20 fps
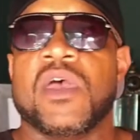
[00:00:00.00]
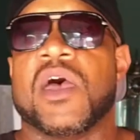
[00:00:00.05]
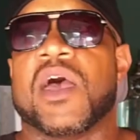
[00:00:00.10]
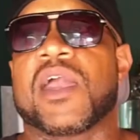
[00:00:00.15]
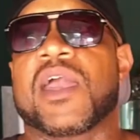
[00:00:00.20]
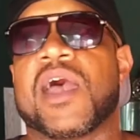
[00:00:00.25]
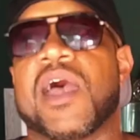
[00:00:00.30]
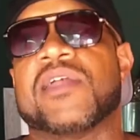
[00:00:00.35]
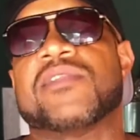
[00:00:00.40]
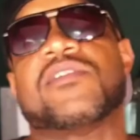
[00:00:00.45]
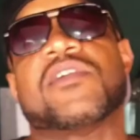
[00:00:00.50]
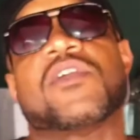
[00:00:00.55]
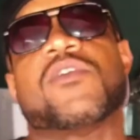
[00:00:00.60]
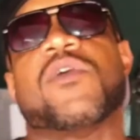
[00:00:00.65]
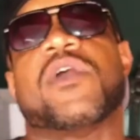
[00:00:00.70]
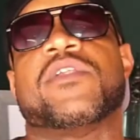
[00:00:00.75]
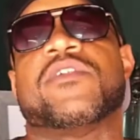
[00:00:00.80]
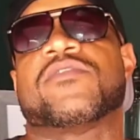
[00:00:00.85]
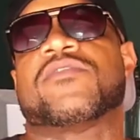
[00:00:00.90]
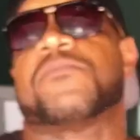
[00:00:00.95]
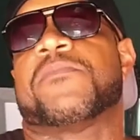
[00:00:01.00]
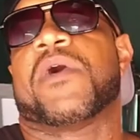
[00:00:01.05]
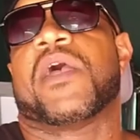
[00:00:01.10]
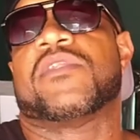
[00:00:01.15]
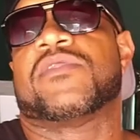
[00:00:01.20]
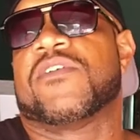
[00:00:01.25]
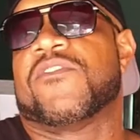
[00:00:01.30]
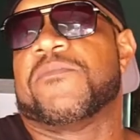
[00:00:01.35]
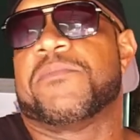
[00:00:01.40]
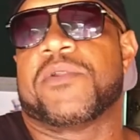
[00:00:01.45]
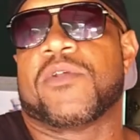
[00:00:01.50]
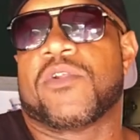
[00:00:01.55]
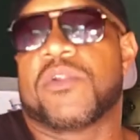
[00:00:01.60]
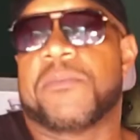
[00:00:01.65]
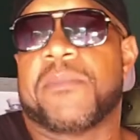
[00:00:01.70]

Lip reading: A content creator is somebody who's never been on a